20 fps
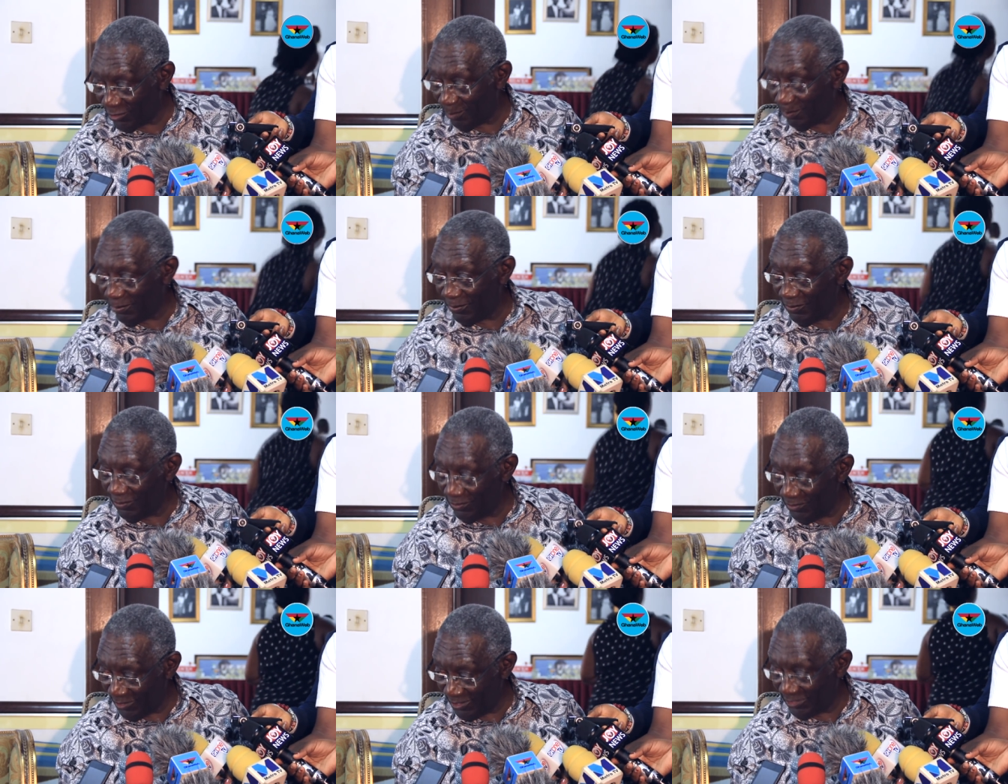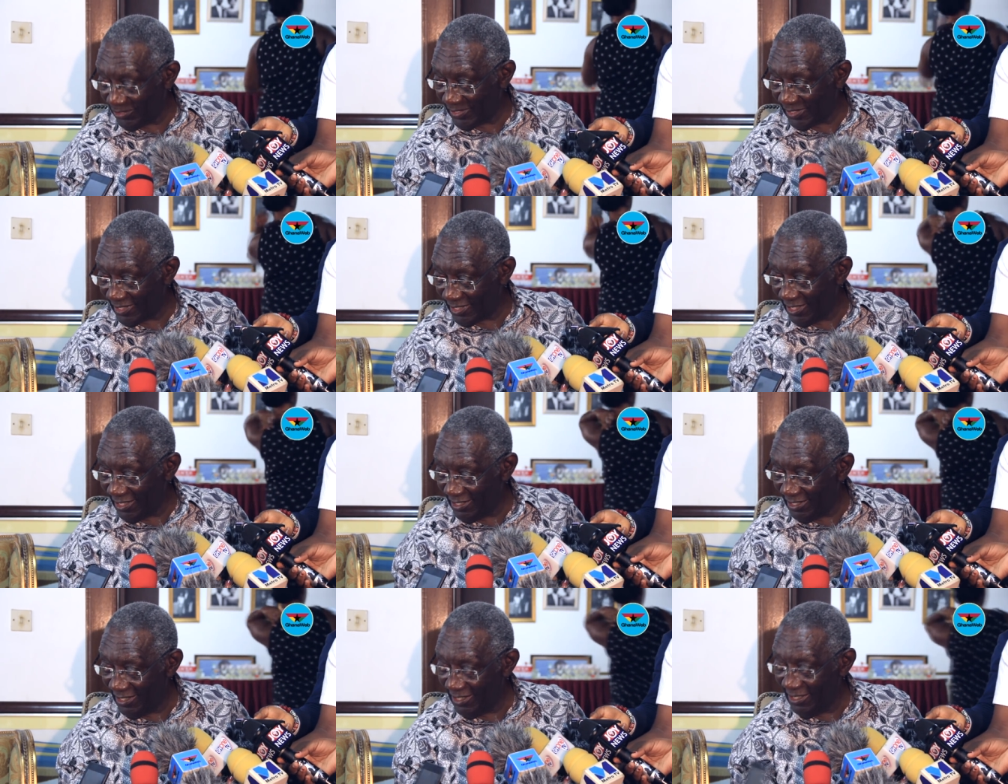you want to say?
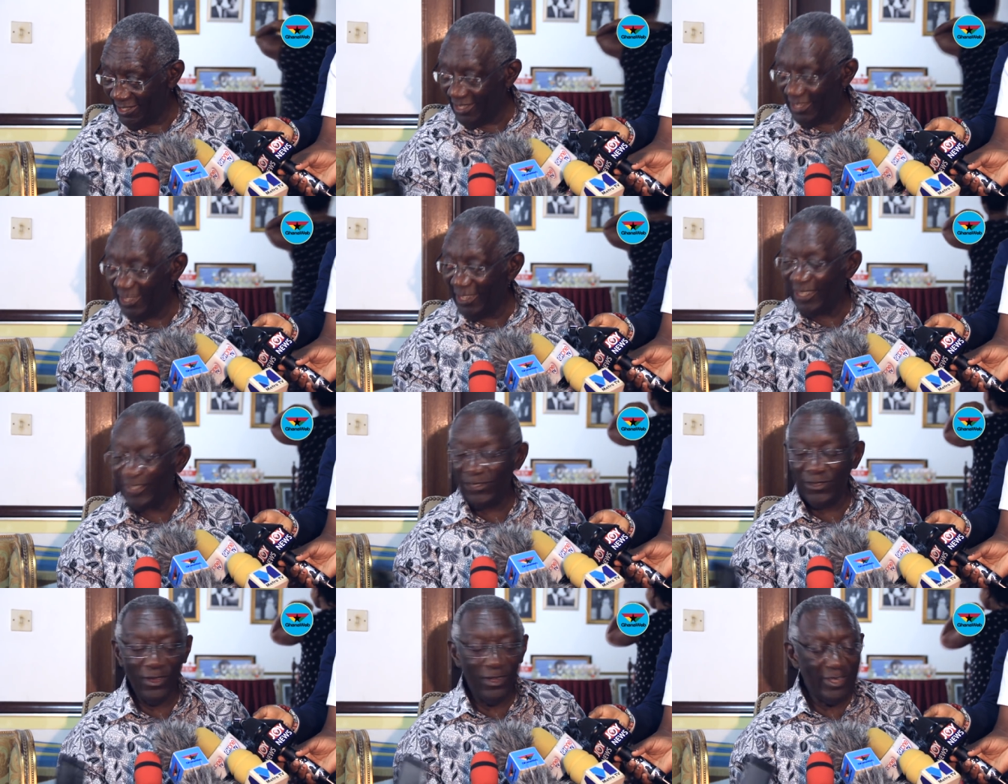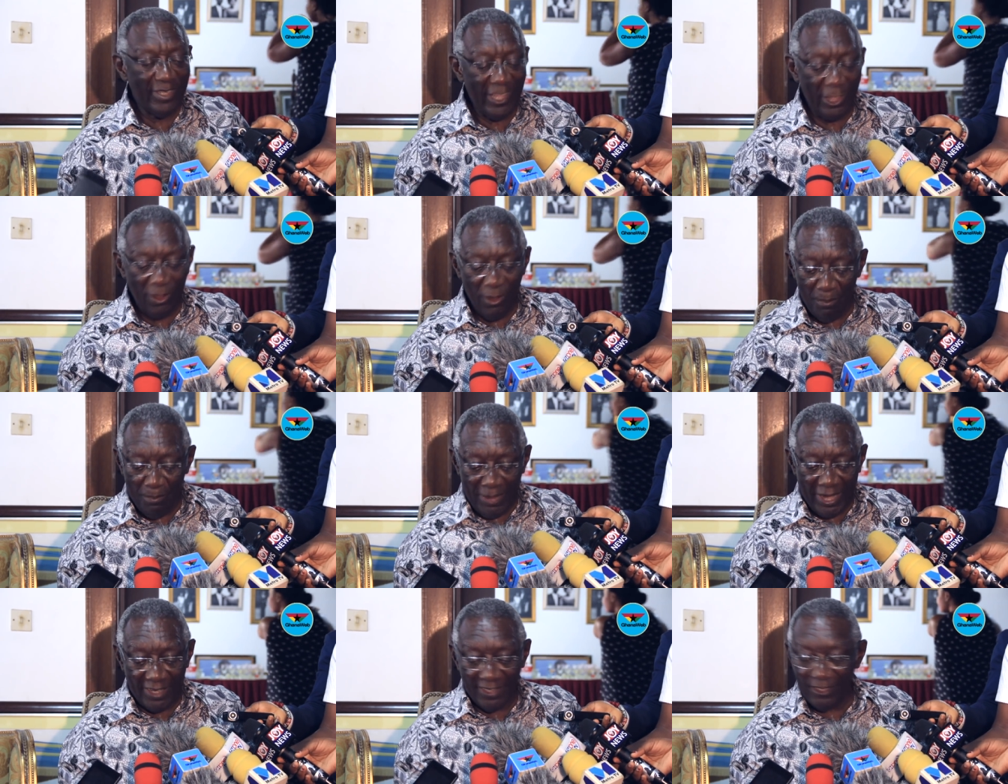So the
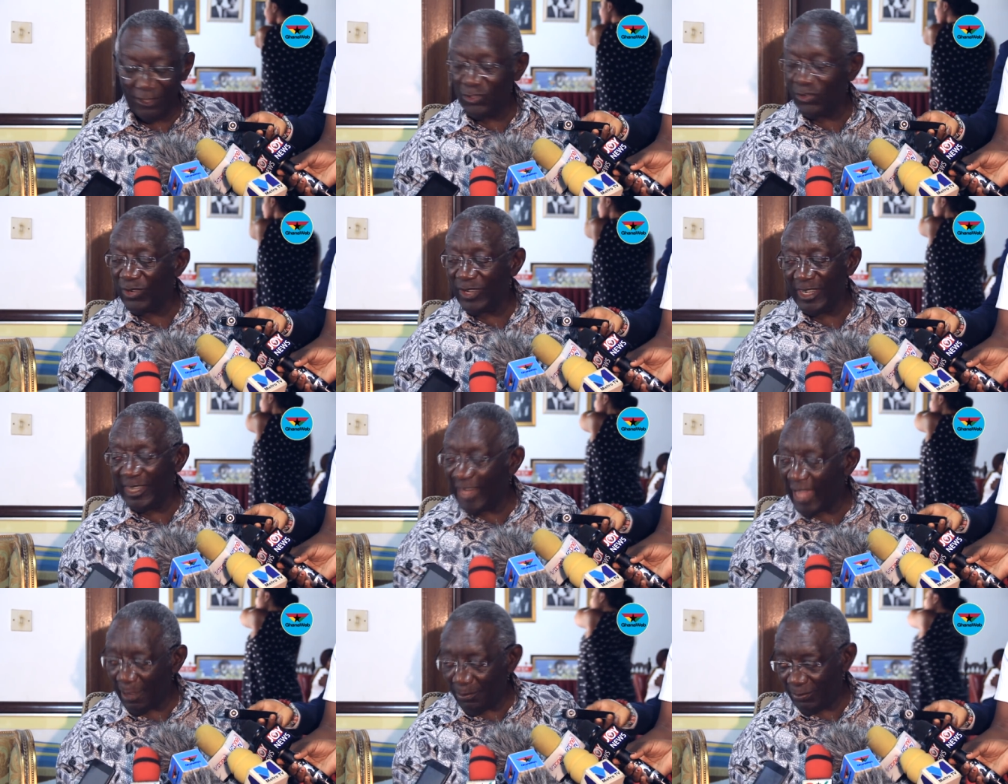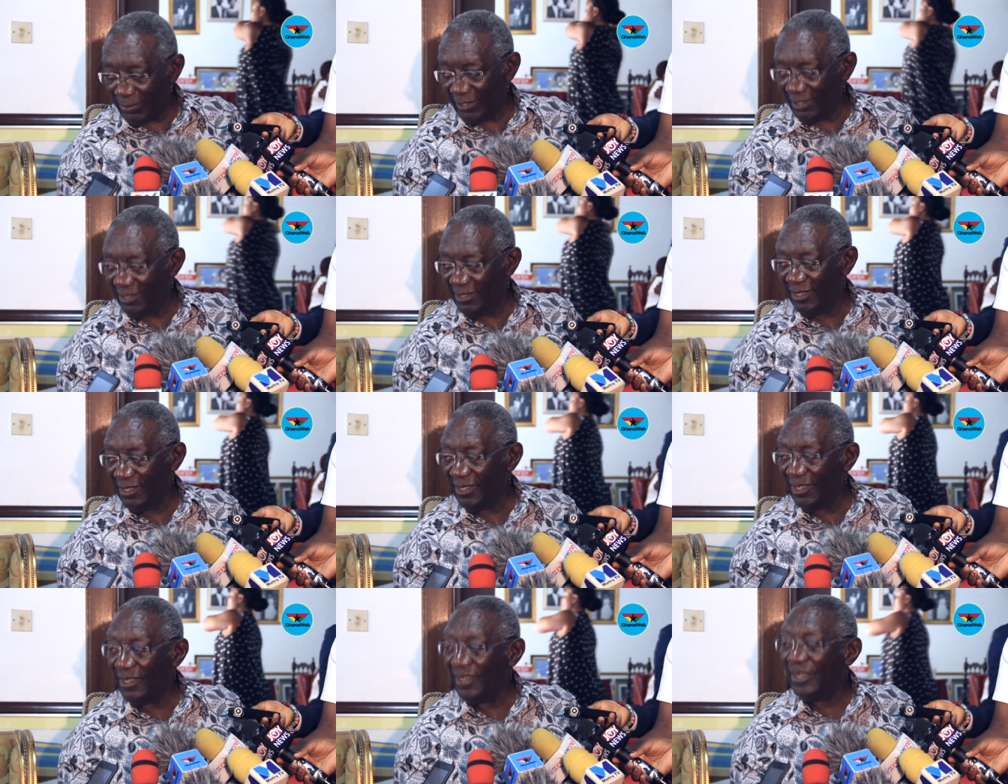comparison shouldn't happen.
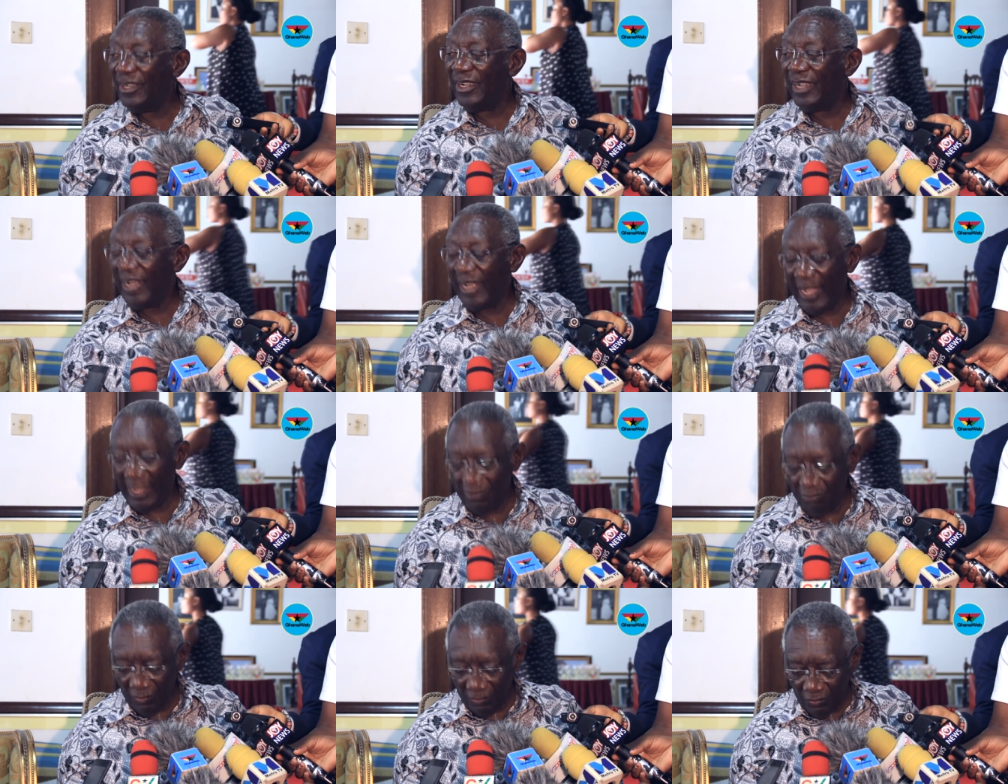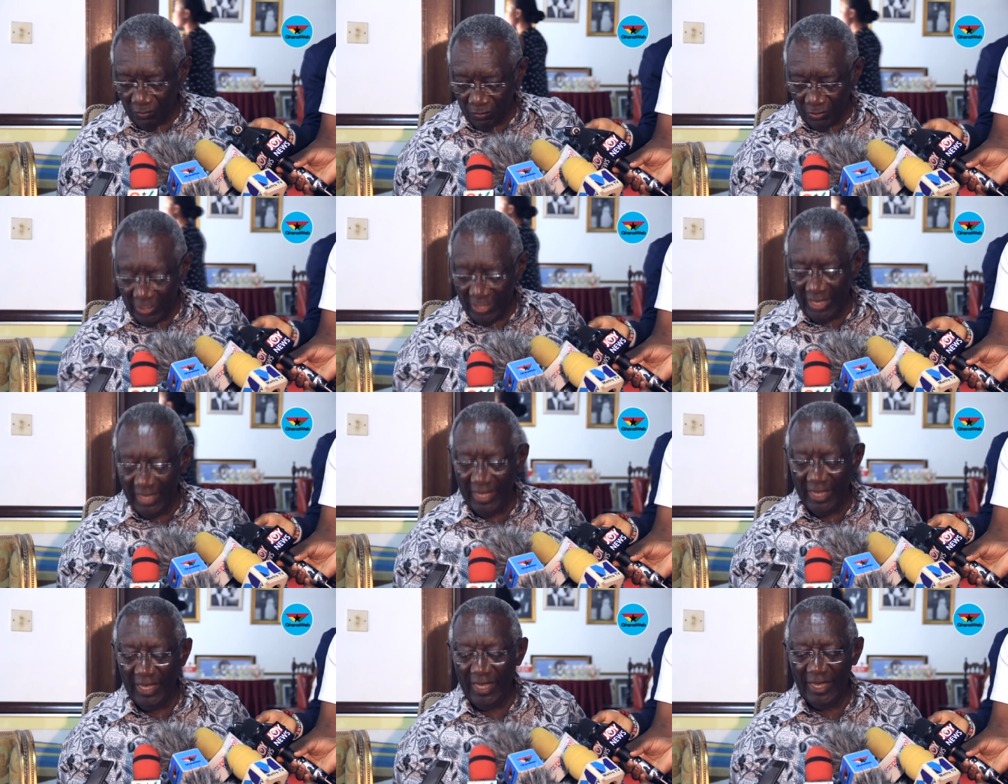Uh,
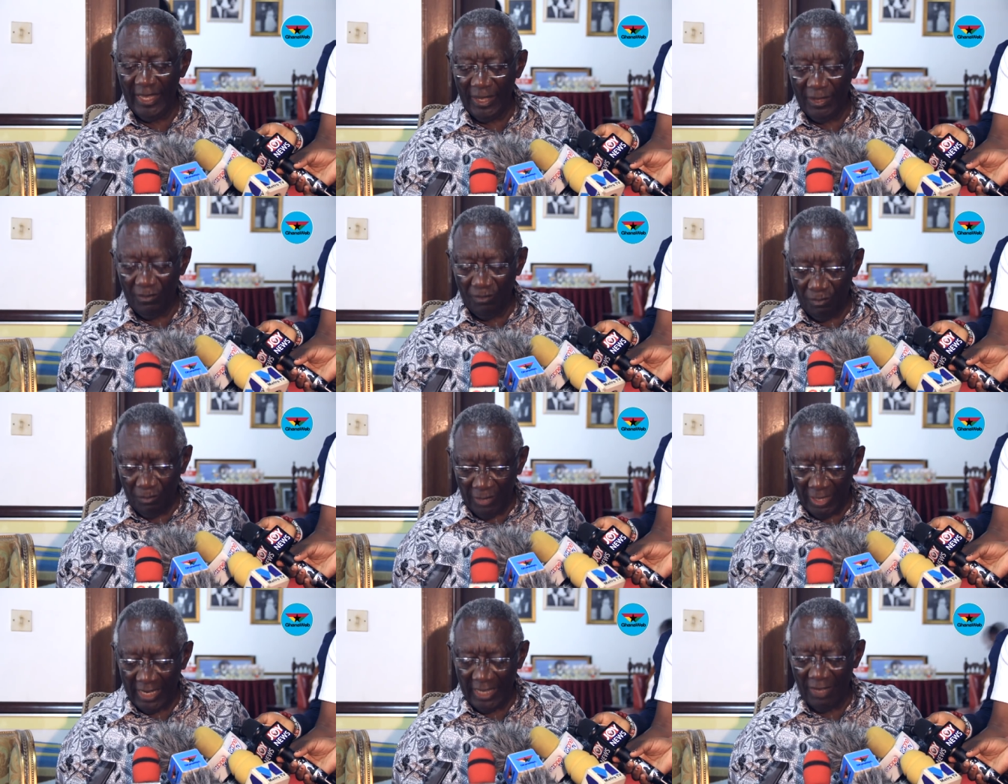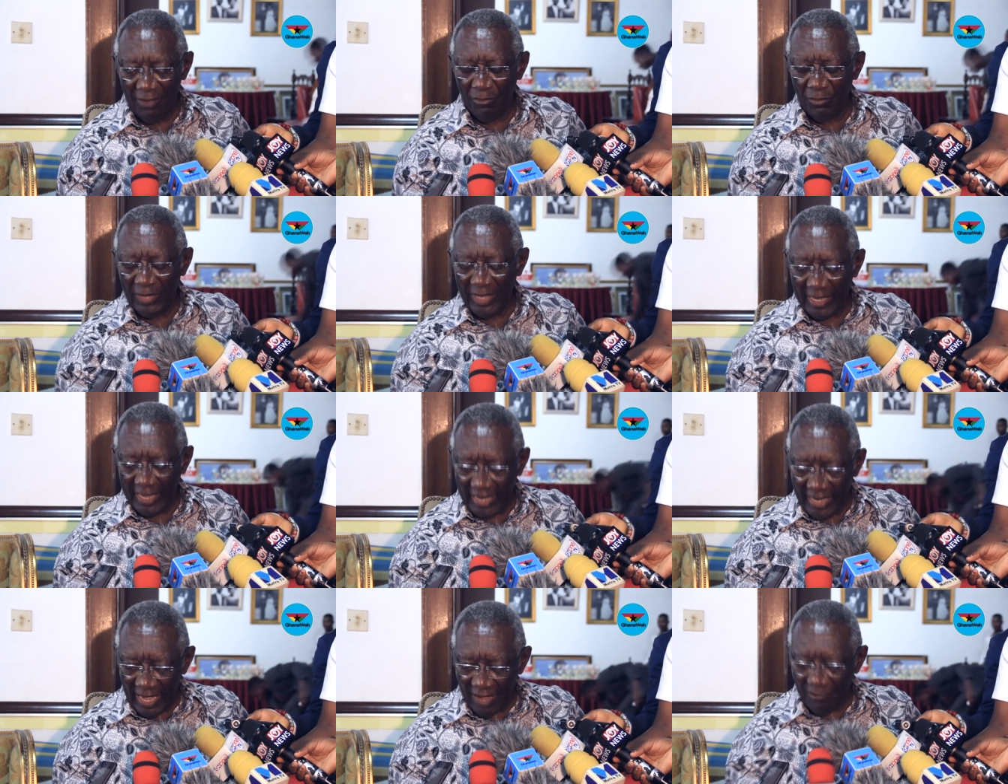we believe we
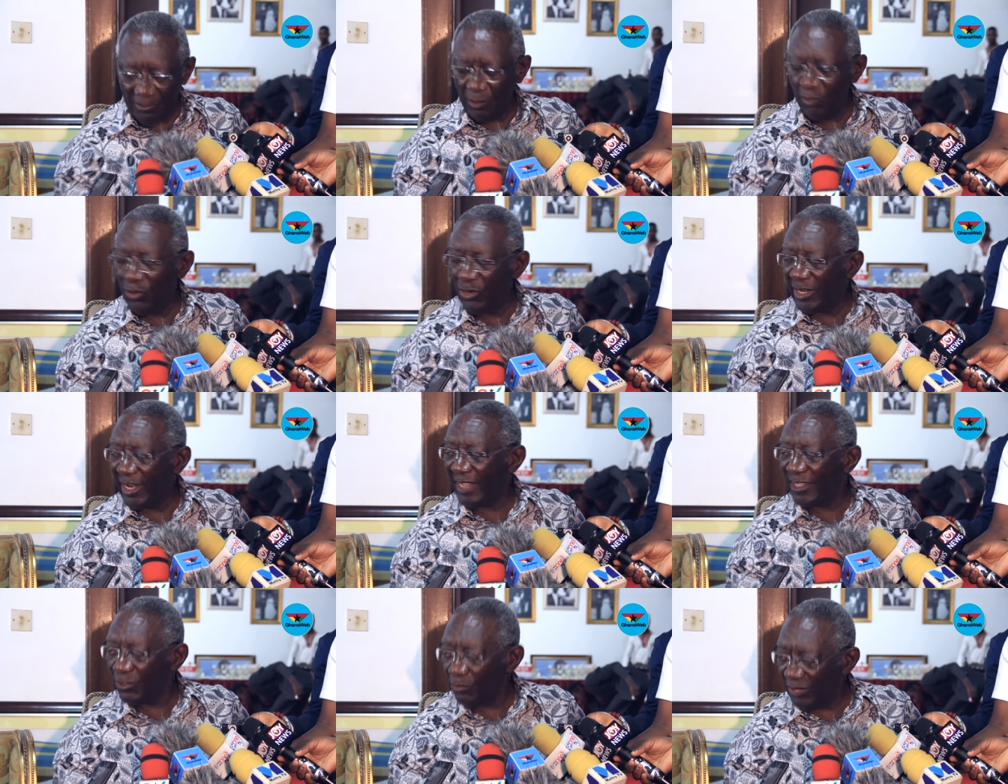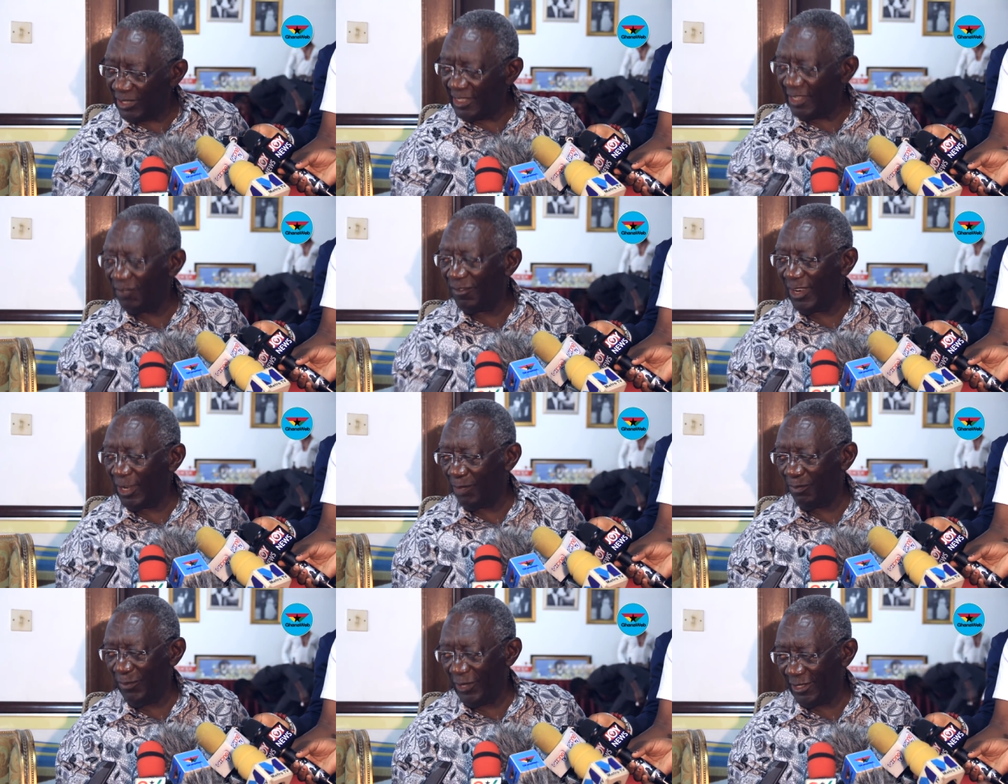can have democracy with
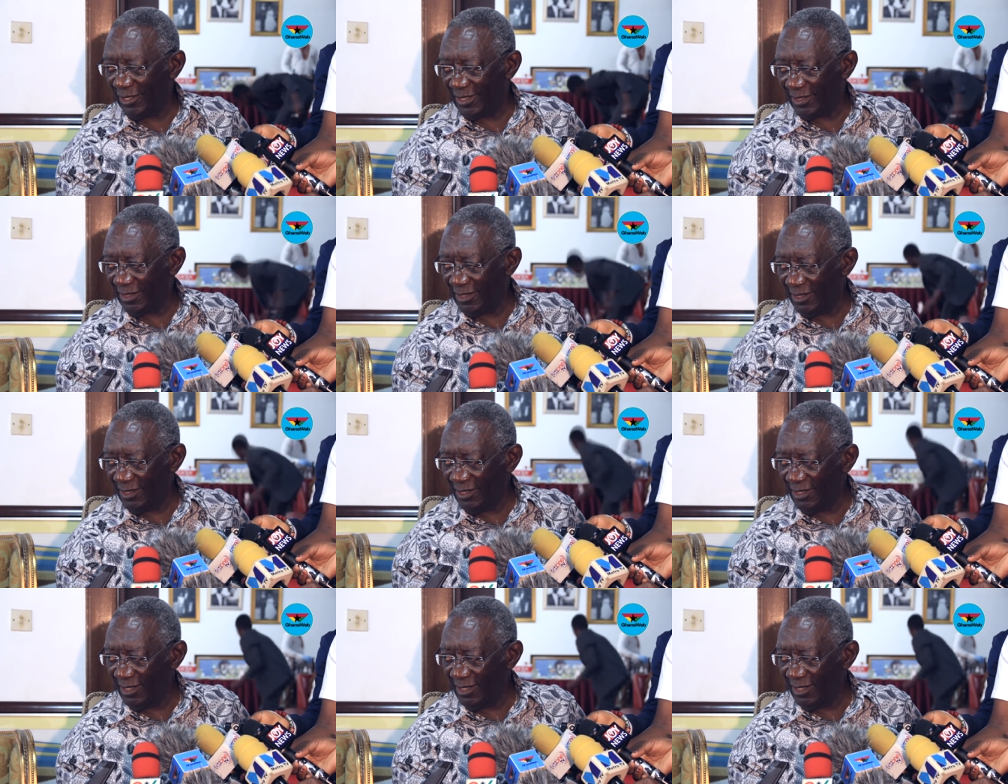development.